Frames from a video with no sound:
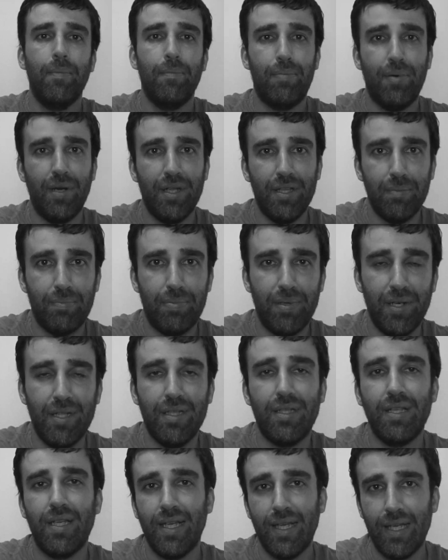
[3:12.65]
print the
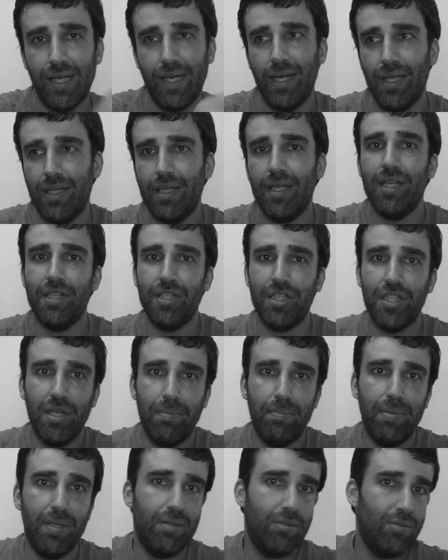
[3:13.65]
print, get it, and
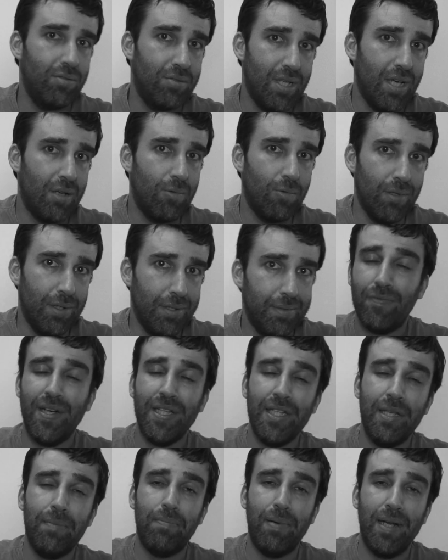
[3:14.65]
ship it to someone.
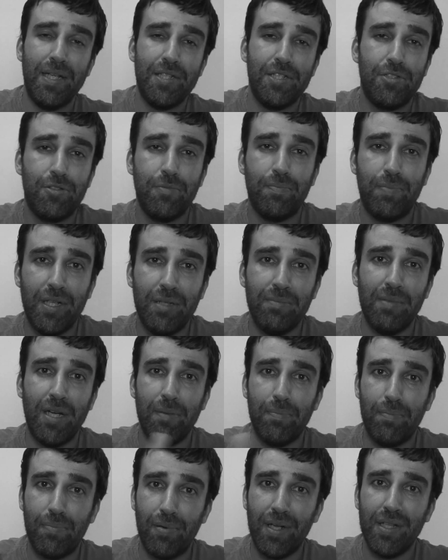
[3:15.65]
Finding places to print
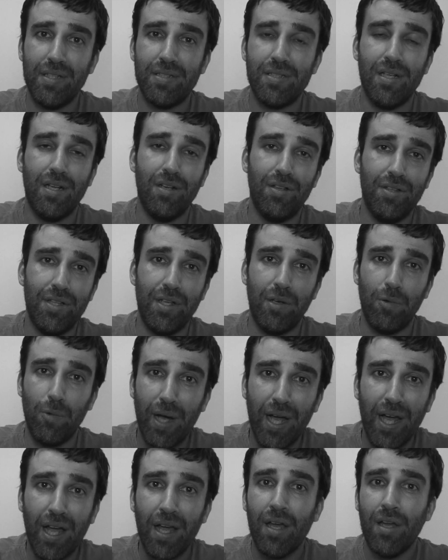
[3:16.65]
my prints along the
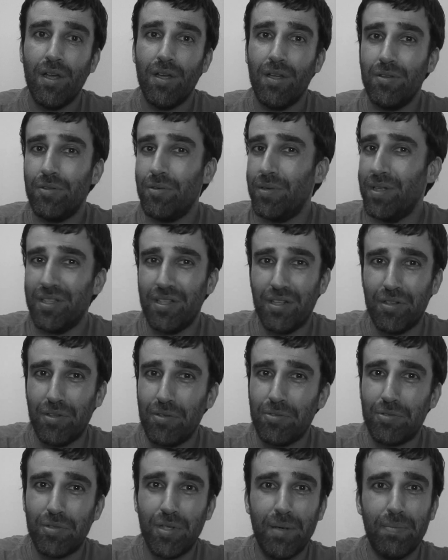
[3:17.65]
way during the
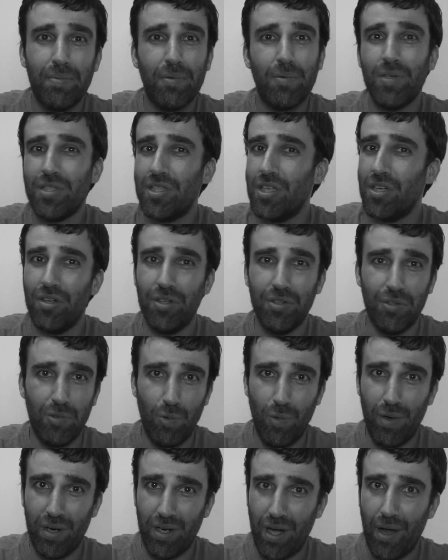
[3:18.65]
road trip wasn't going to
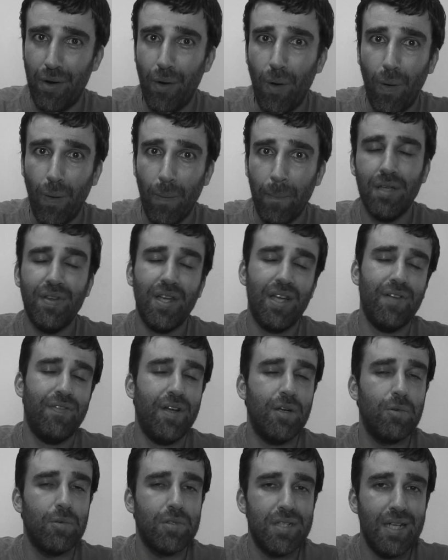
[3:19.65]
work at all. Even
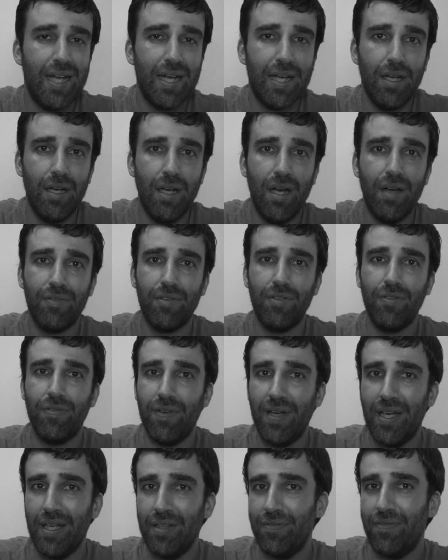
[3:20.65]
if I was lucky enough to
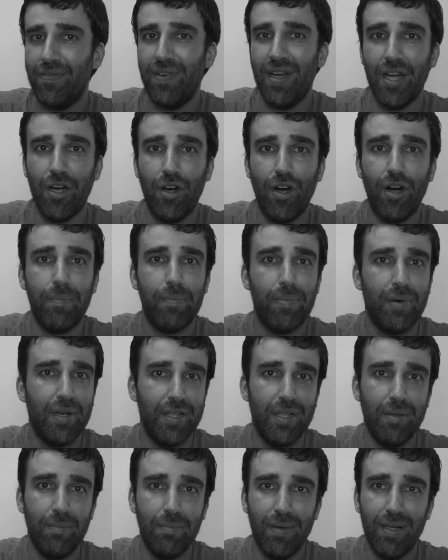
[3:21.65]
find fine art
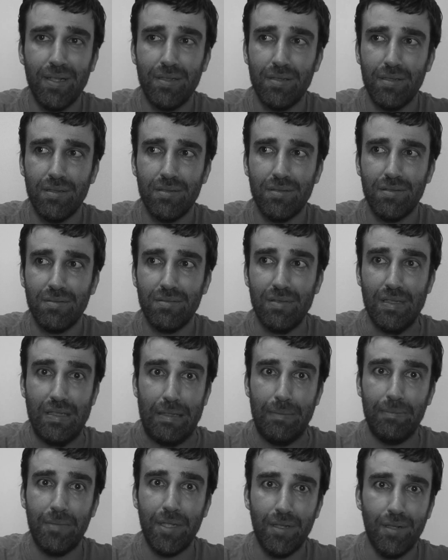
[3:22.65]
printing places in
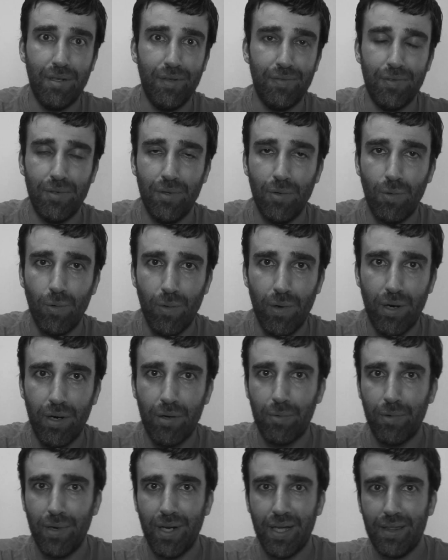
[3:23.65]
the middle of
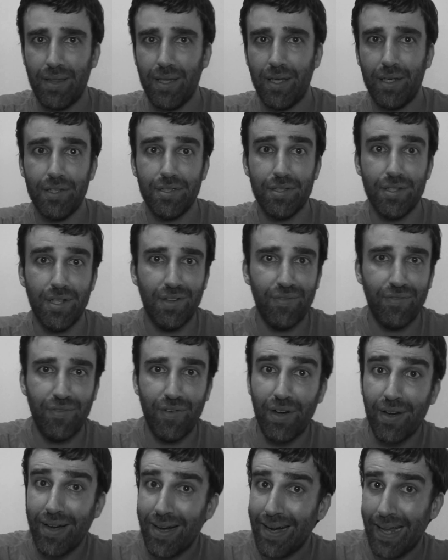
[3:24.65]
nowhere, what I think is not
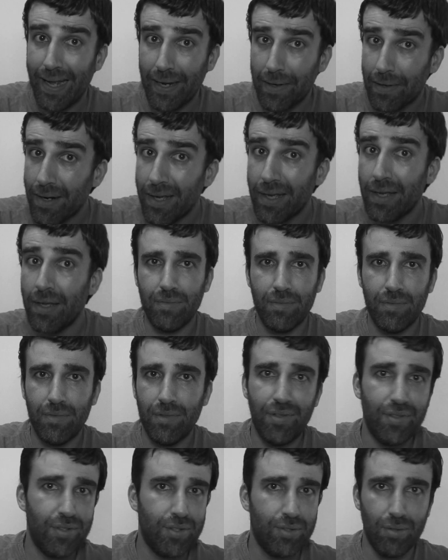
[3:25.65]
very likely,
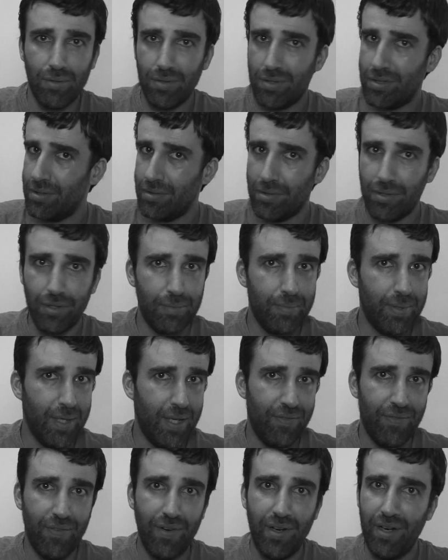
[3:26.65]
the results would
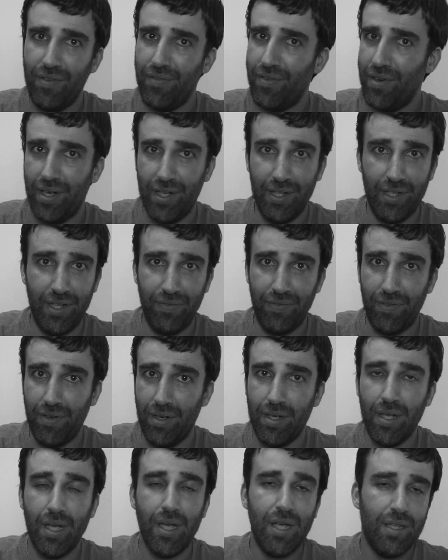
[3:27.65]
be very, very
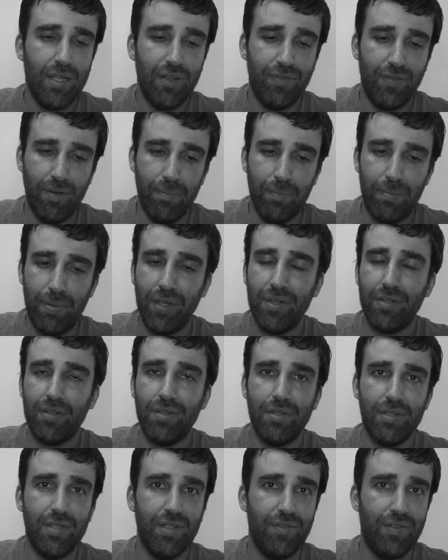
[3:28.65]
different. Different
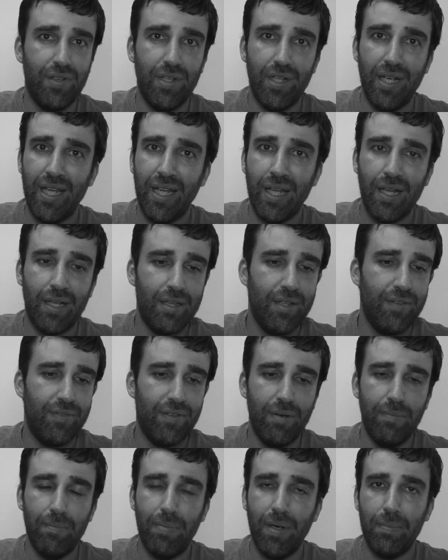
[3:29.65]
printers, different ink,
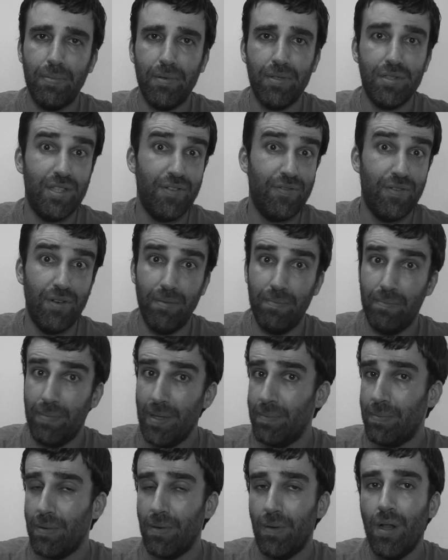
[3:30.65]
different papers, different
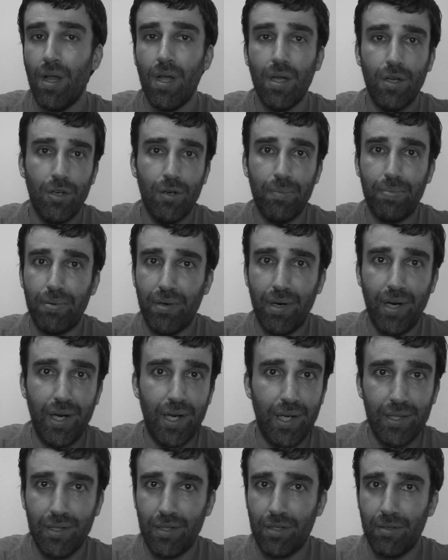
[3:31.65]
people
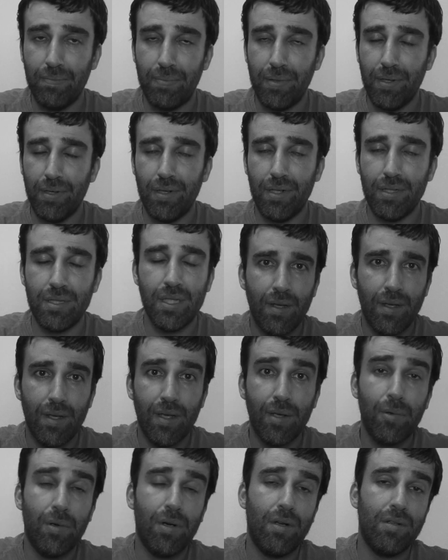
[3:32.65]
operating the computers.
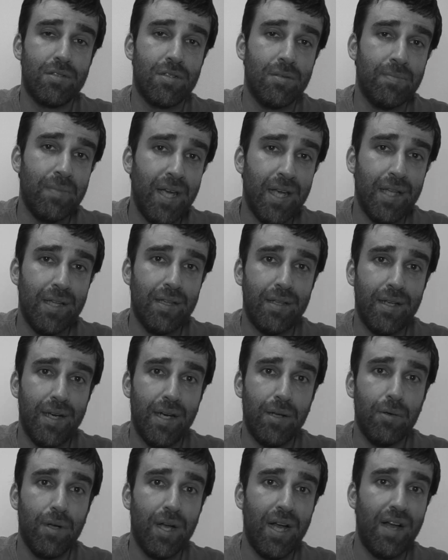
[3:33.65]
It would also mean that
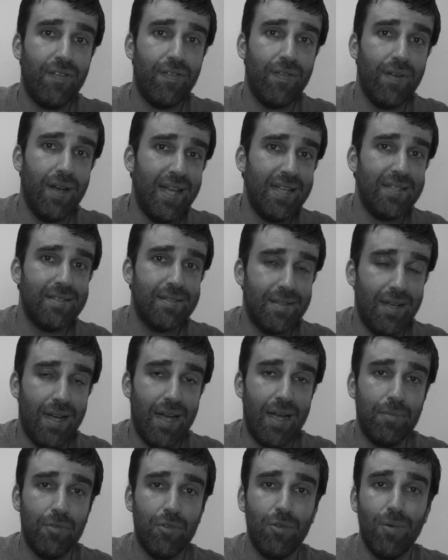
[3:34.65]
I would have less
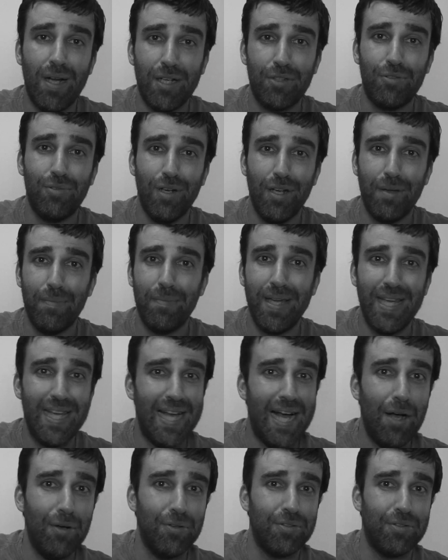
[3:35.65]
time to actually
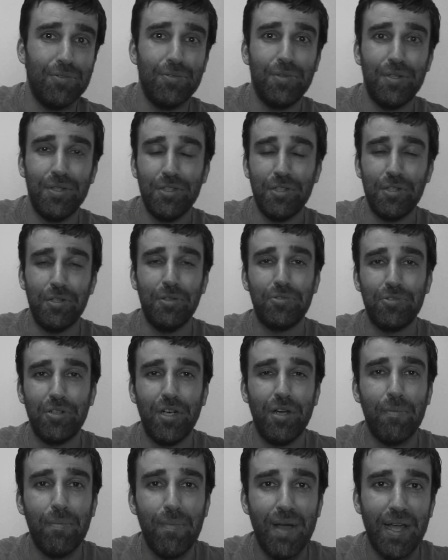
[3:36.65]
be out during the road
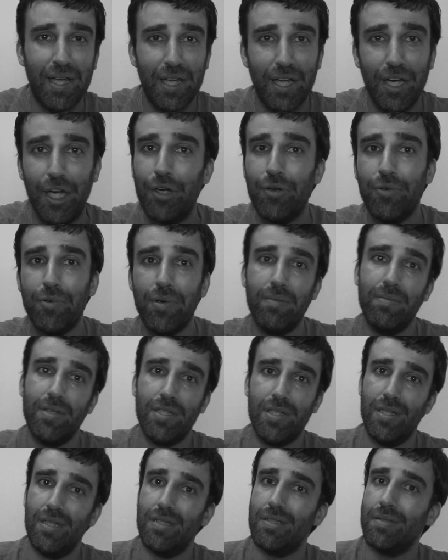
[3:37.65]
trip making new
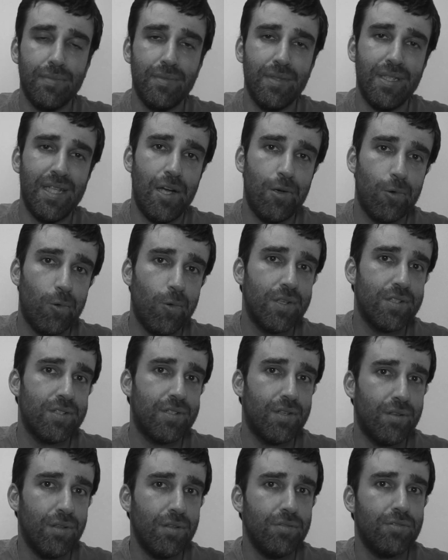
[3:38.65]
images. Now, once
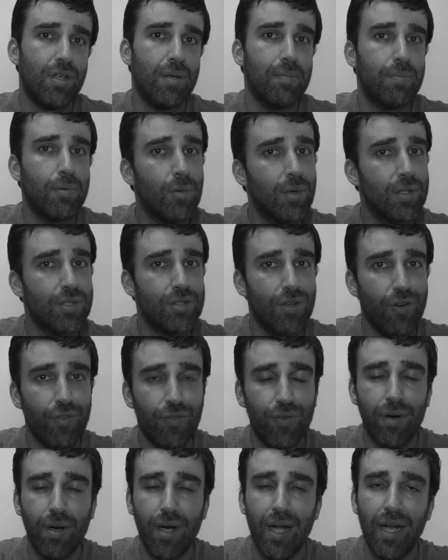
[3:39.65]
the road trip was
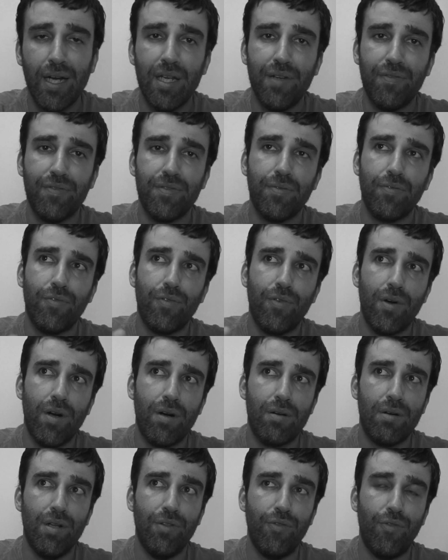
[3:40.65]
over, I lived for
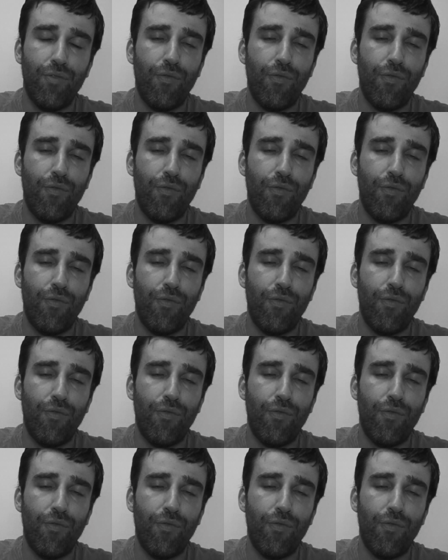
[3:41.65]
around